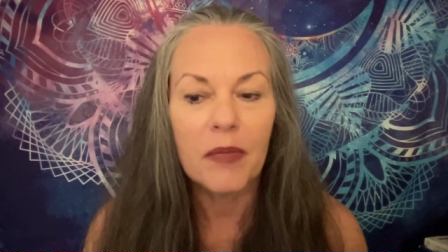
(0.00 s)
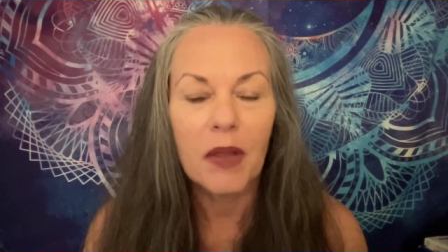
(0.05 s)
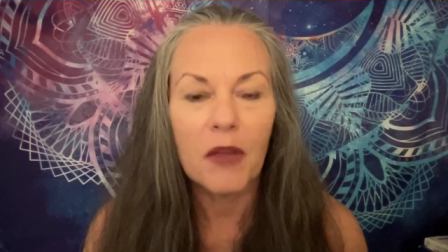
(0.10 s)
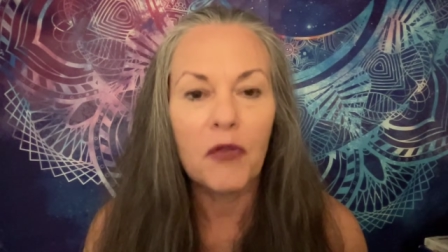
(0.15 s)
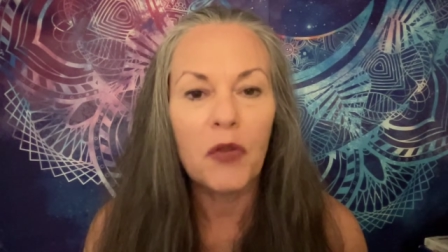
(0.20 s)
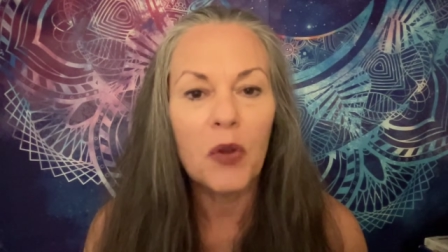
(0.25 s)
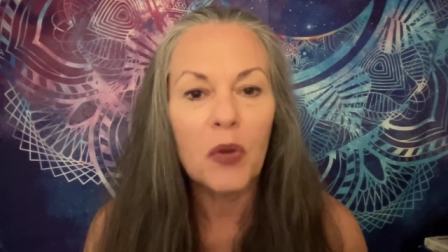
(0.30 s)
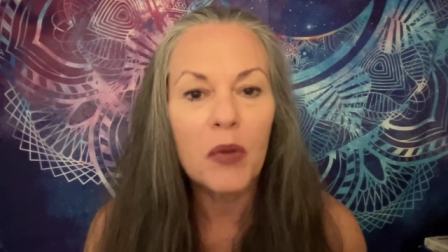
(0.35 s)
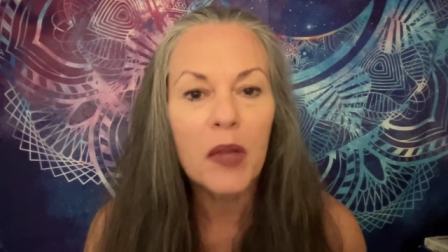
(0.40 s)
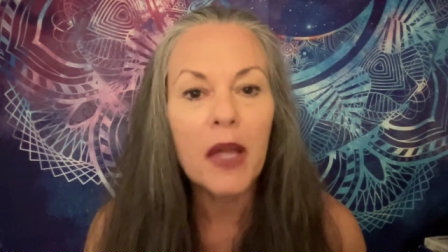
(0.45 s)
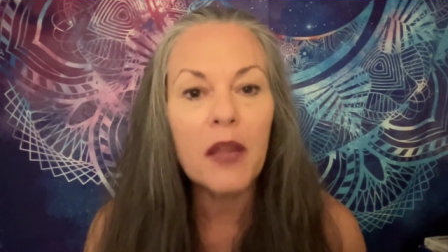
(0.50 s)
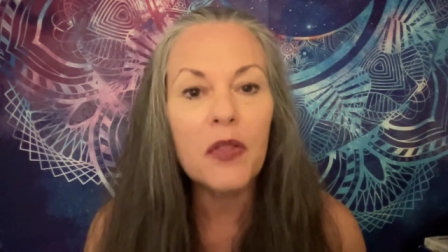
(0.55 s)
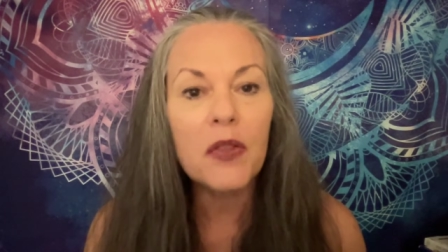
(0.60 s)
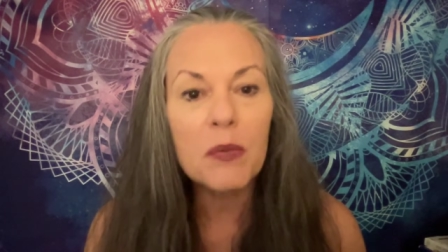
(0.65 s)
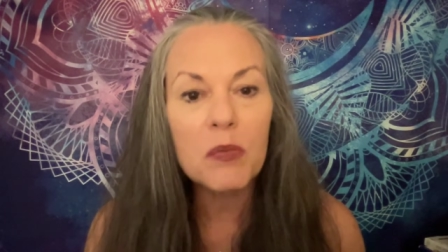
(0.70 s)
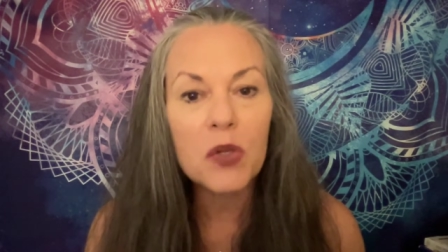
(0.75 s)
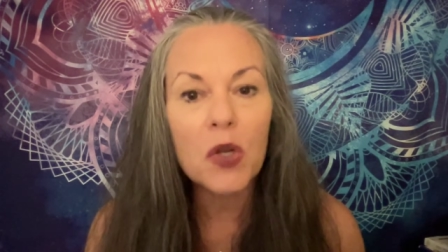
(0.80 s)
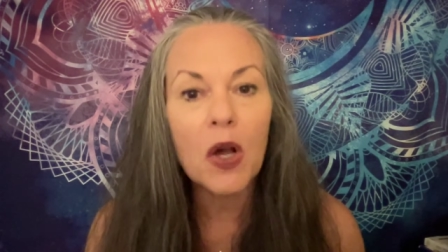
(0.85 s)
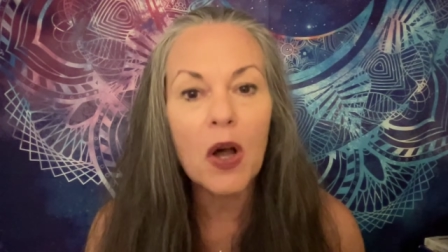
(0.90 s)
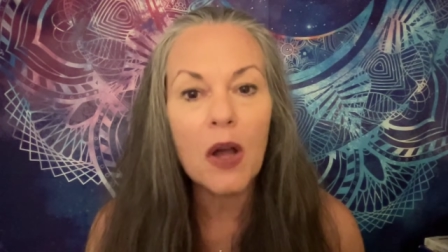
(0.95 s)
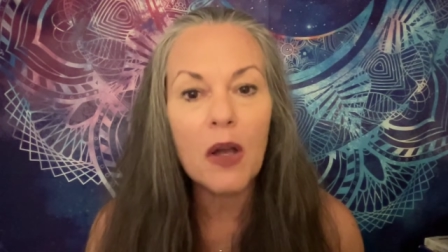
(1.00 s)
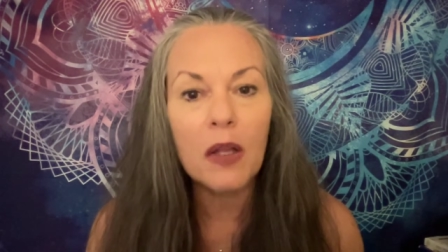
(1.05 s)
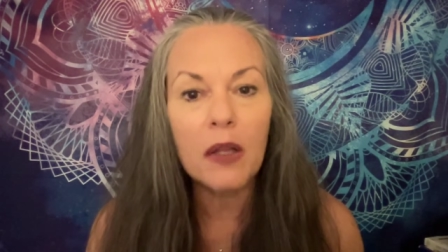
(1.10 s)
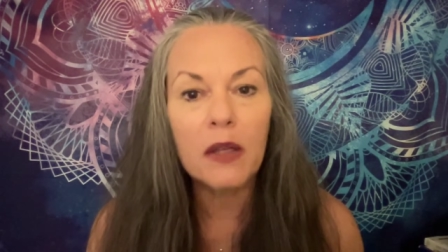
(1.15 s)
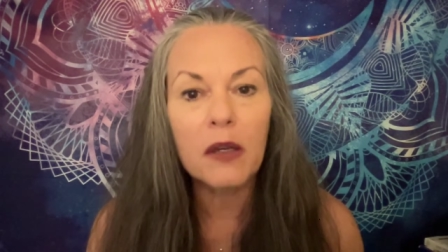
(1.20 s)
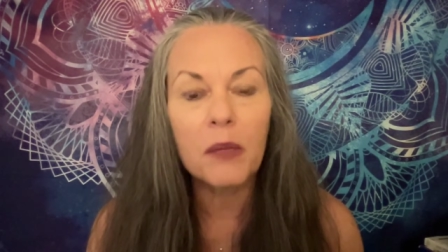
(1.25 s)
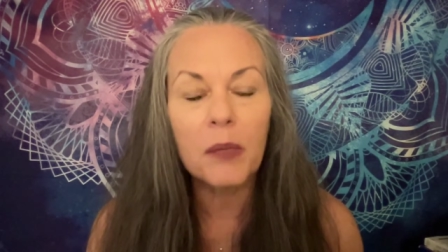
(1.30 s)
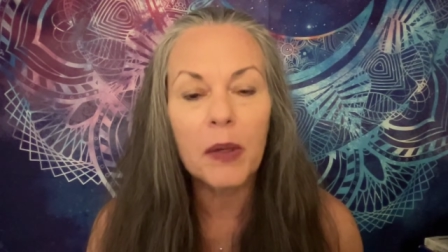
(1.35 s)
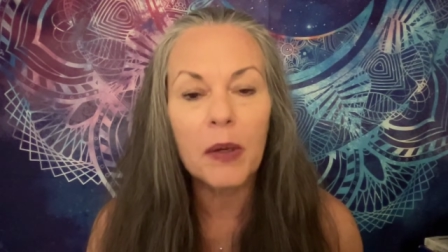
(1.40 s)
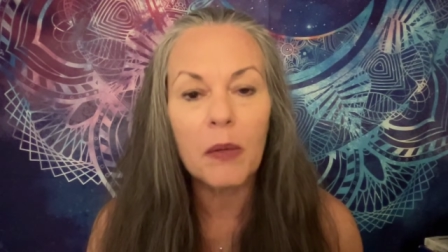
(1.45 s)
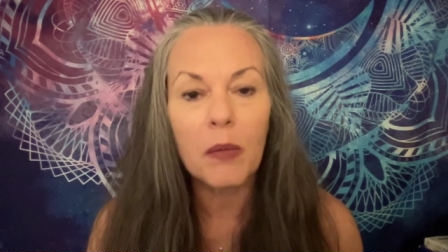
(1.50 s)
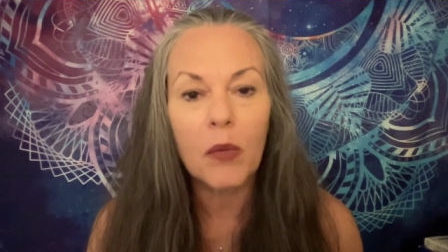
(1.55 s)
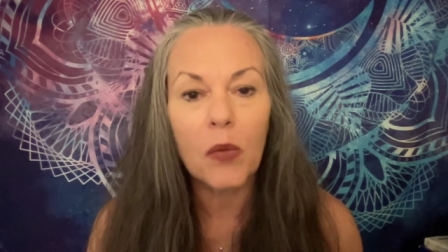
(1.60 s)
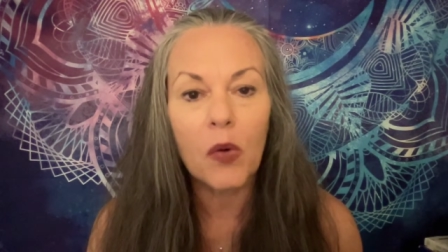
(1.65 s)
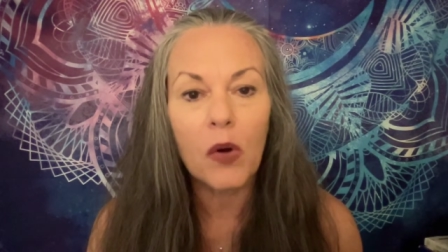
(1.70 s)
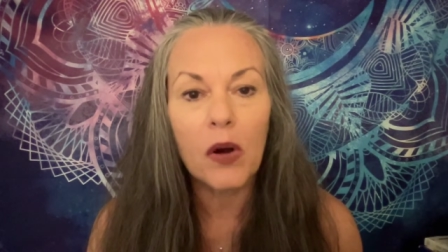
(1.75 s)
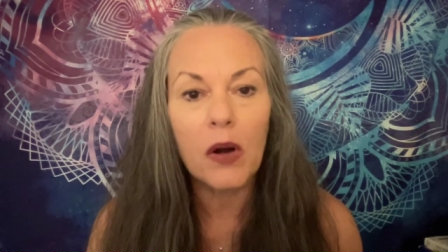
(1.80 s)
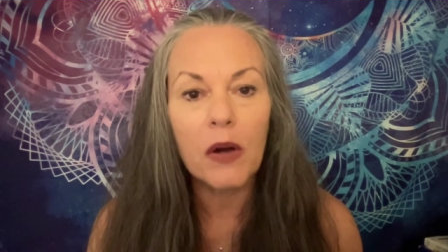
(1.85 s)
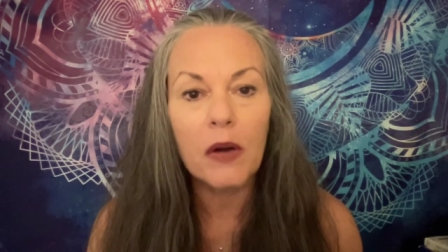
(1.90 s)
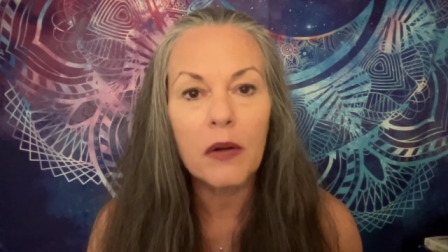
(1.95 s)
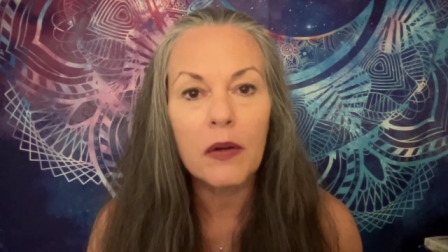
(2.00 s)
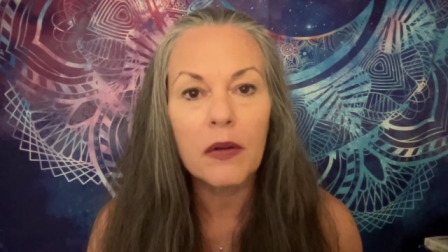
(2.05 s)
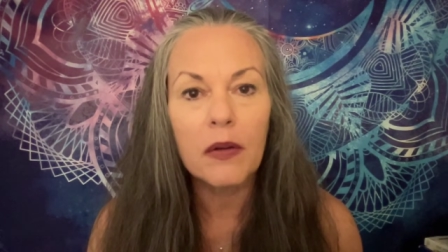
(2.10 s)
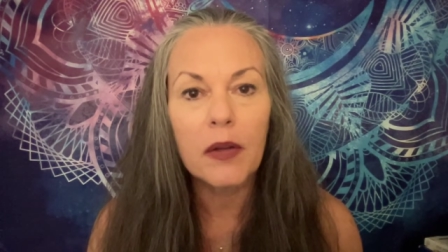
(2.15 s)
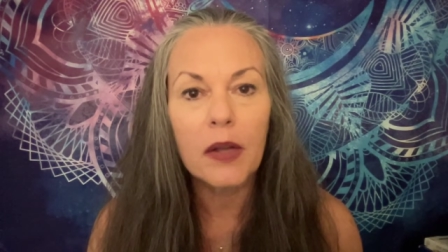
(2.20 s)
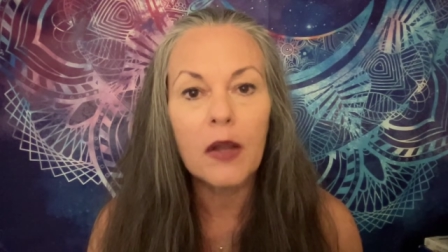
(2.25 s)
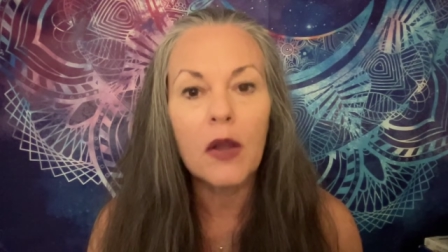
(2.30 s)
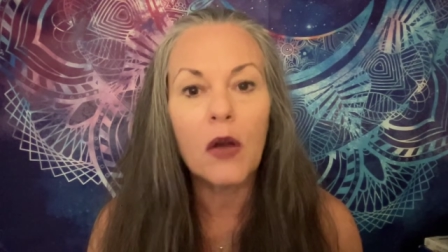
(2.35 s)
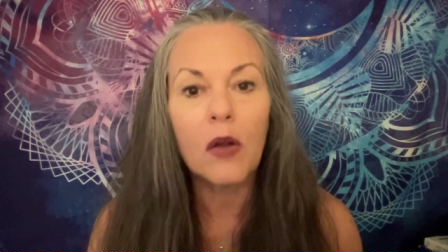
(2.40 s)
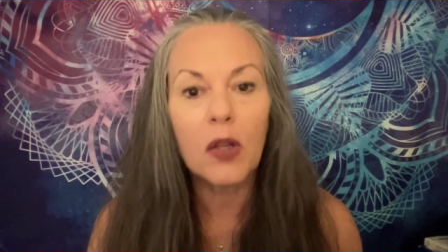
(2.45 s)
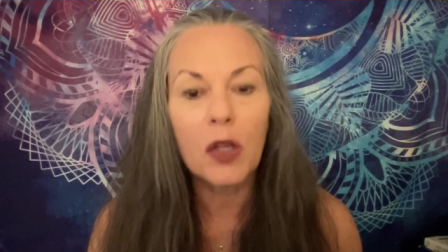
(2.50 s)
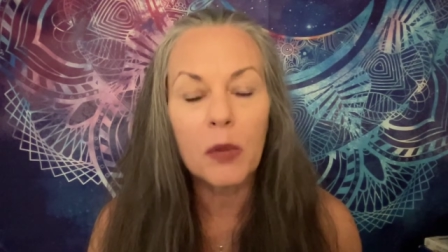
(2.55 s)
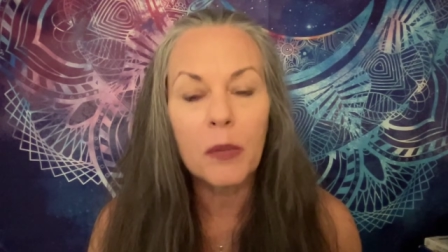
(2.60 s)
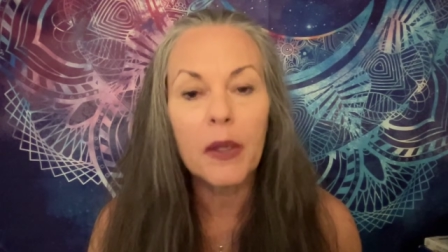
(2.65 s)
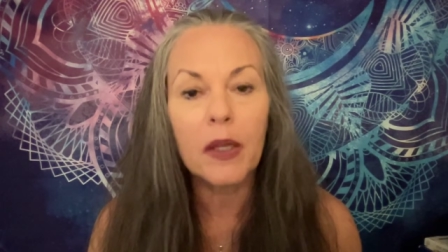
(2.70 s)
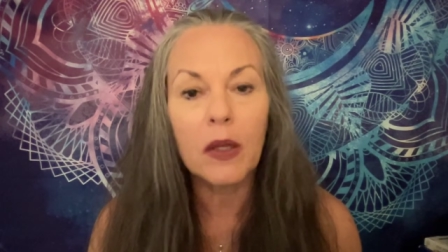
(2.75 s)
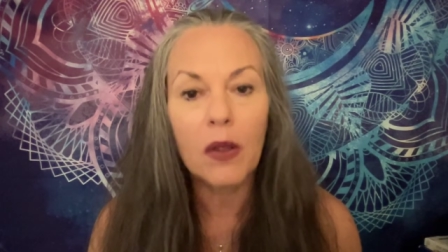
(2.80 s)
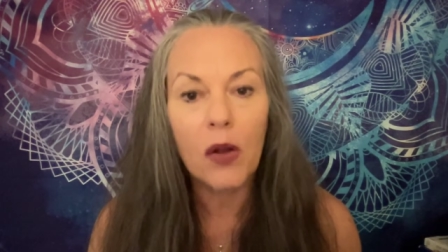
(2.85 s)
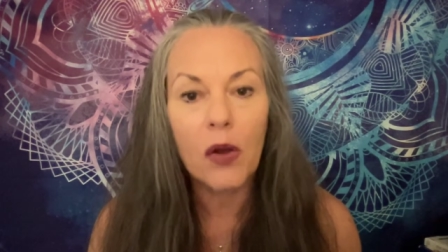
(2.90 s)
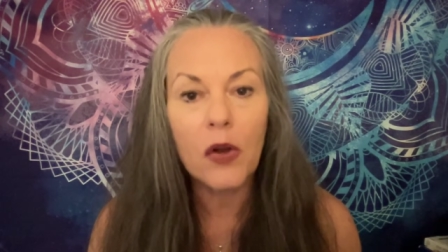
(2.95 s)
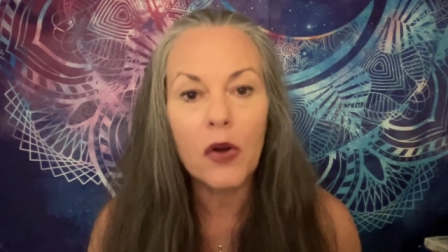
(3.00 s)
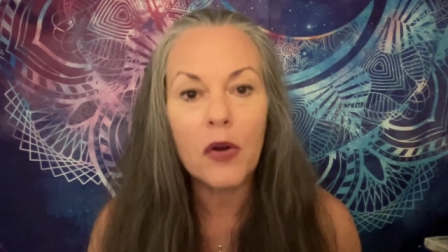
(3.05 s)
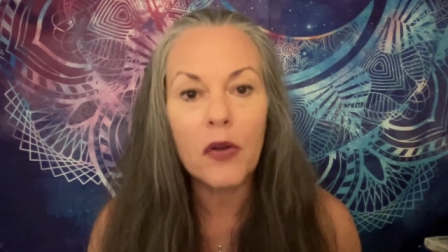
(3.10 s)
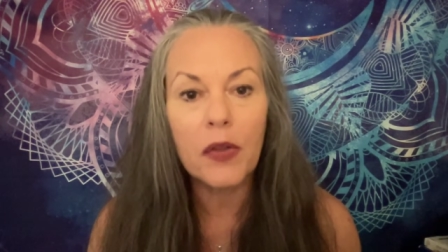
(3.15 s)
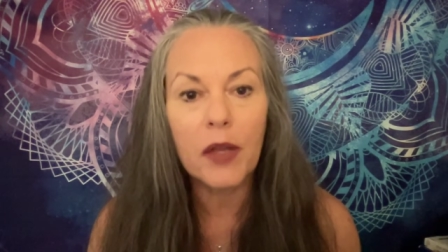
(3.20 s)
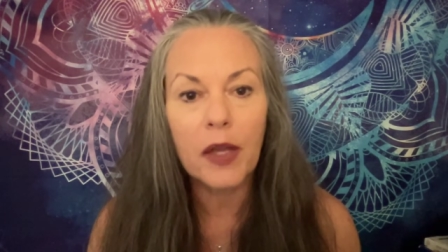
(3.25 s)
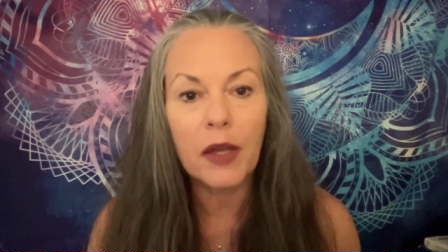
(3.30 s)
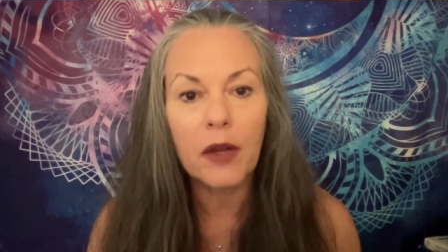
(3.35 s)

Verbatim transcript: if you let them talk a little bit more, and go a little bit longer on the